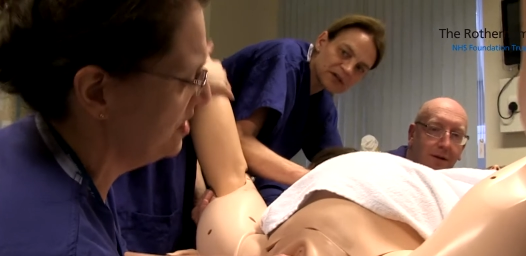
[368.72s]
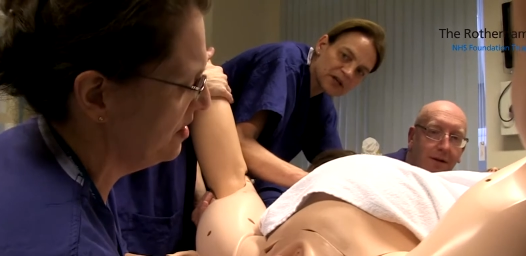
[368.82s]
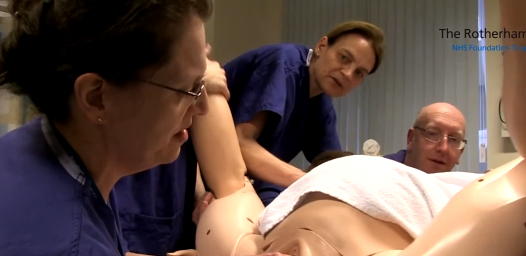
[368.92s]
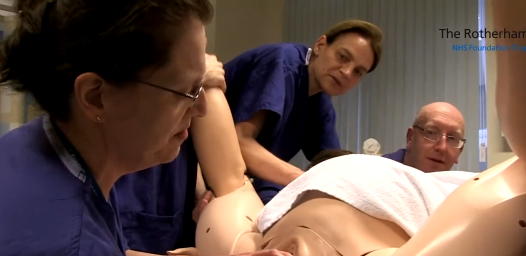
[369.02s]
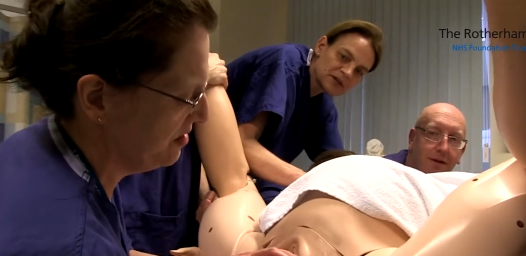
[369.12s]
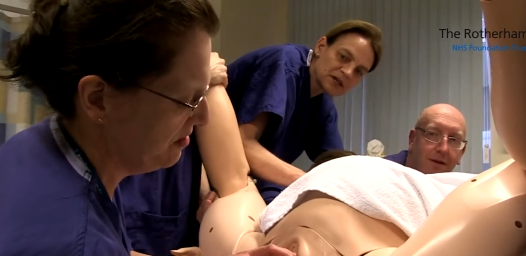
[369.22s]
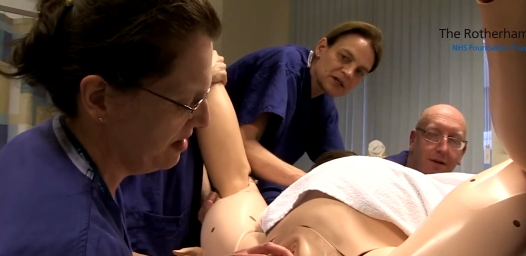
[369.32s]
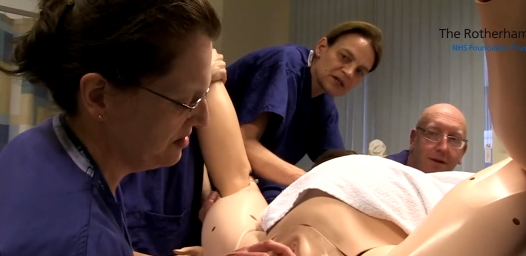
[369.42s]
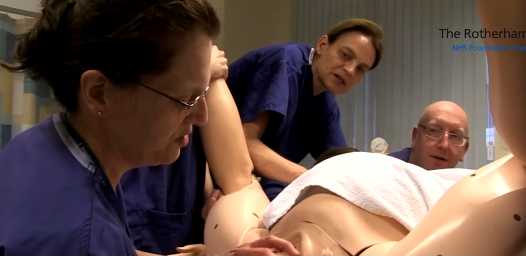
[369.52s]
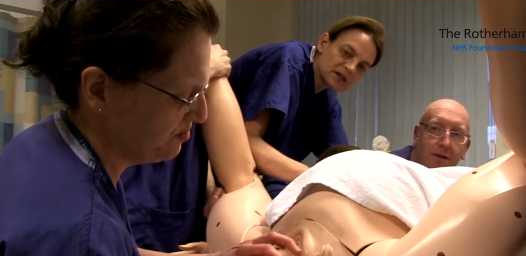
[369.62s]
Speaker 1: no, no, Emma, you're all right.
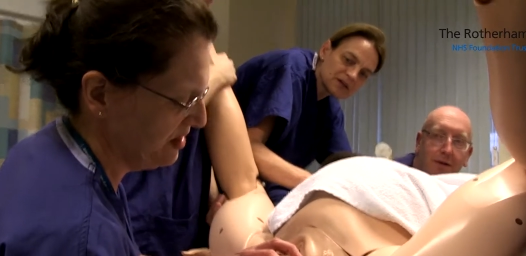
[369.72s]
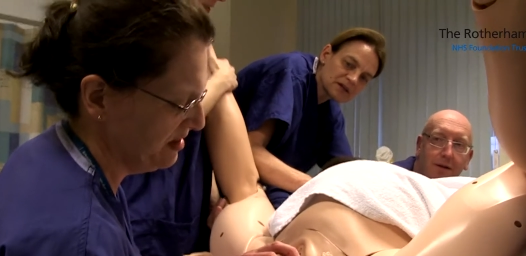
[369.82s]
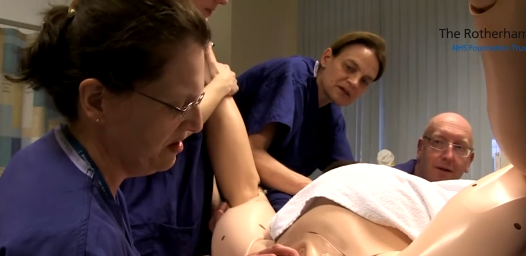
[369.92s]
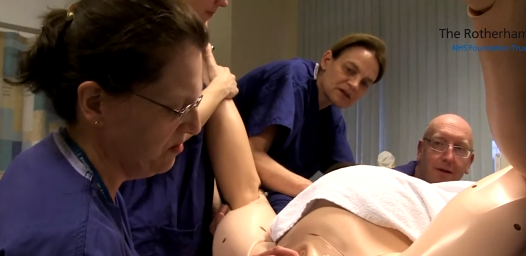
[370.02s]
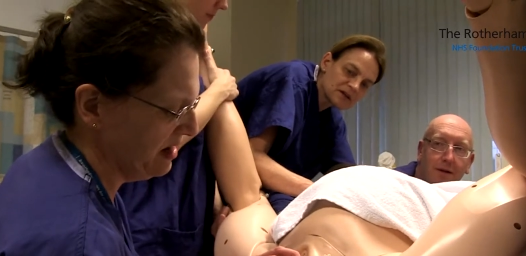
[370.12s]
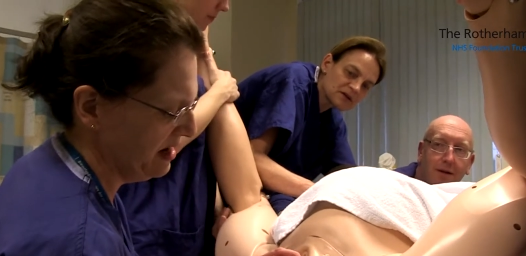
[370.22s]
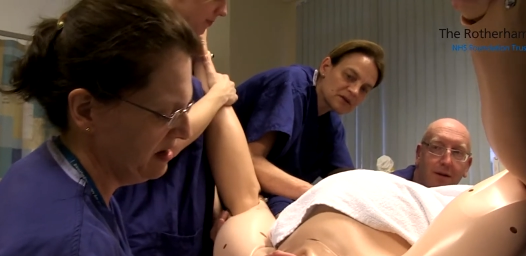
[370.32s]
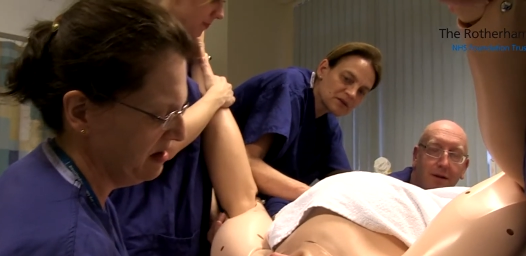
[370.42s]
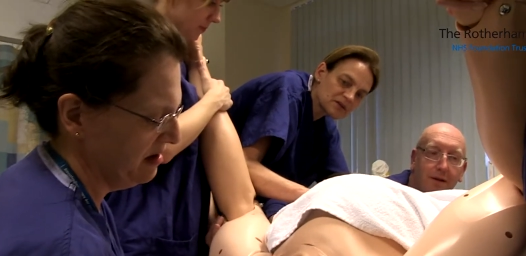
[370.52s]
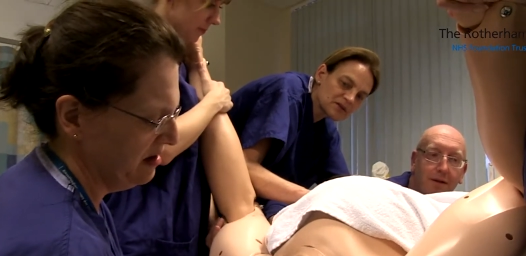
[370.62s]
Just breathe it
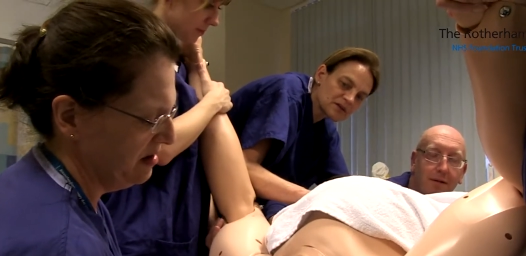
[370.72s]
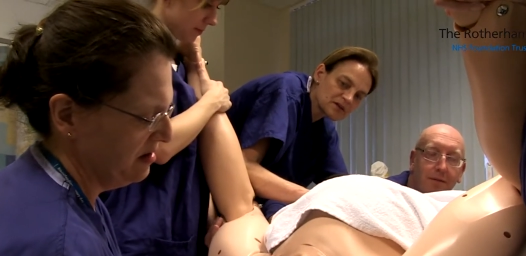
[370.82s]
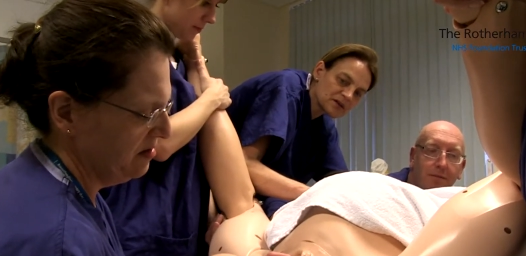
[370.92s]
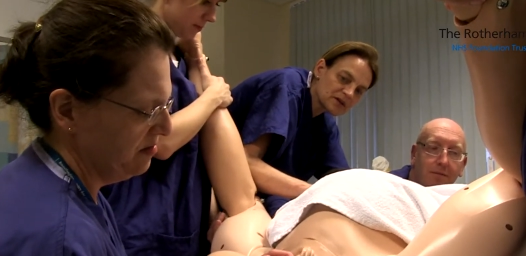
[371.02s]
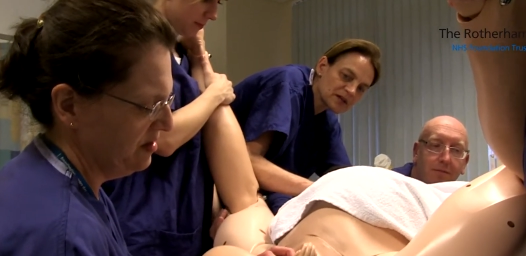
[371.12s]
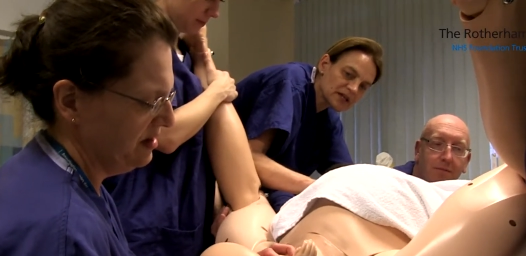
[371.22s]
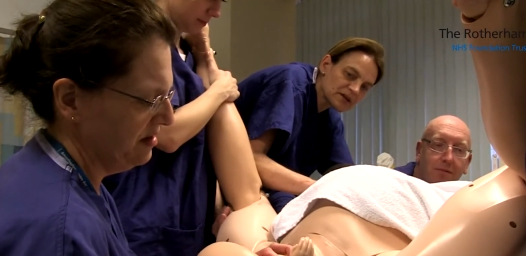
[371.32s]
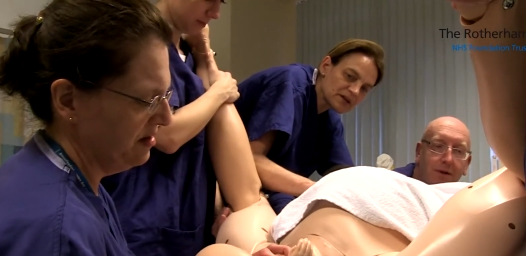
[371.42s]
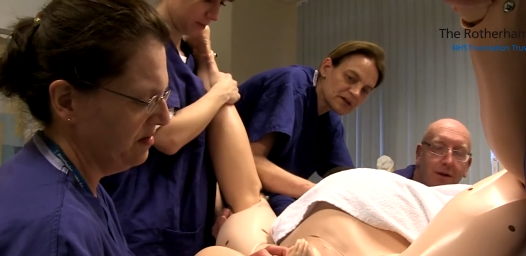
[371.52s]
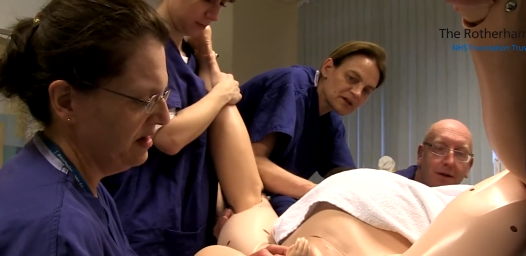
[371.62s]
away. Okay, Breathe it
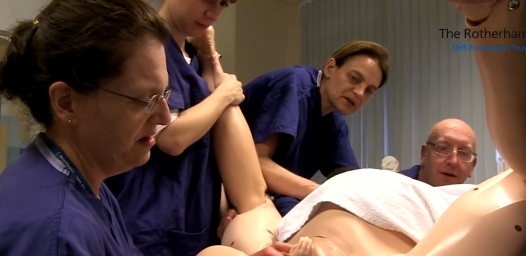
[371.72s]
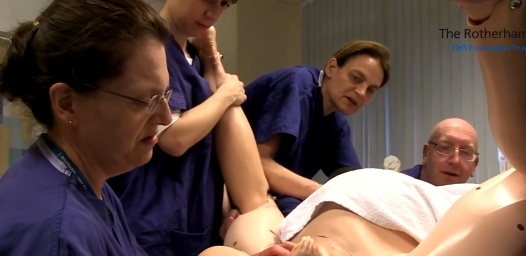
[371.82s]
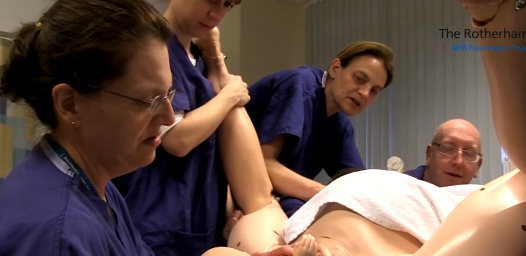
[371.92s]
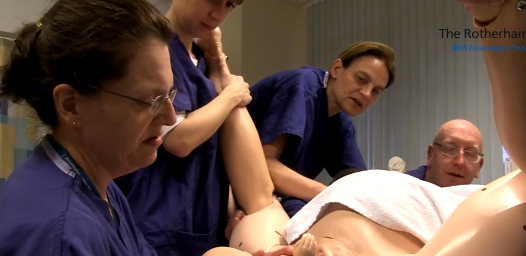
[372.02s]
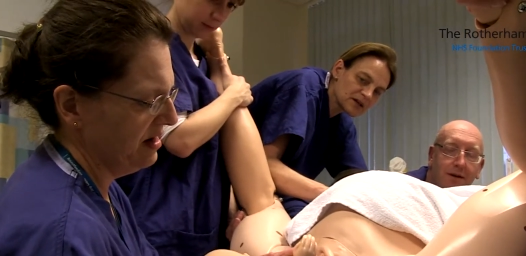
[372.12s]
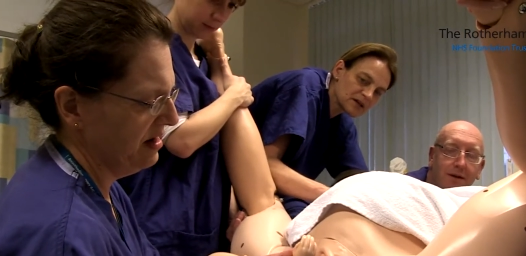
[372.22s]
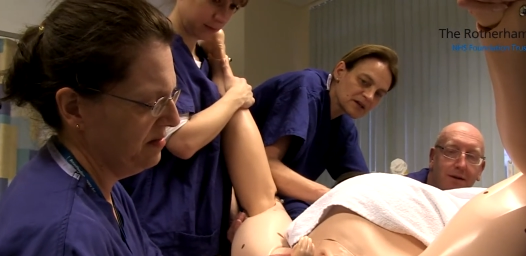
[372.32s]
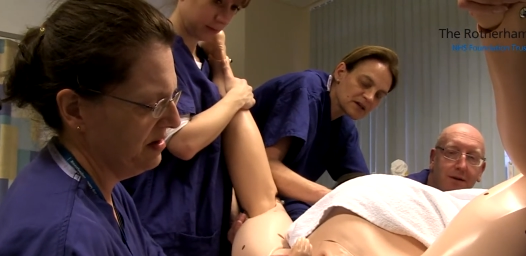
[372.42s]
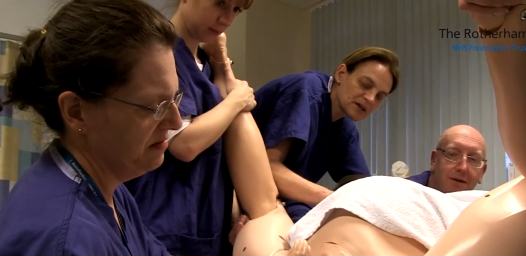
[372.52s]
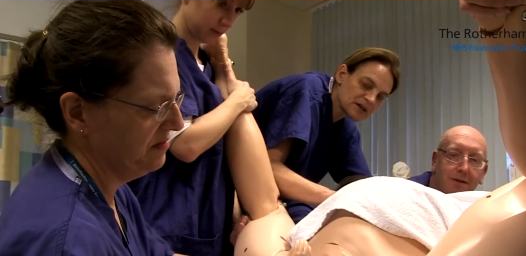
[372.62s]
away. You're all right, Emma.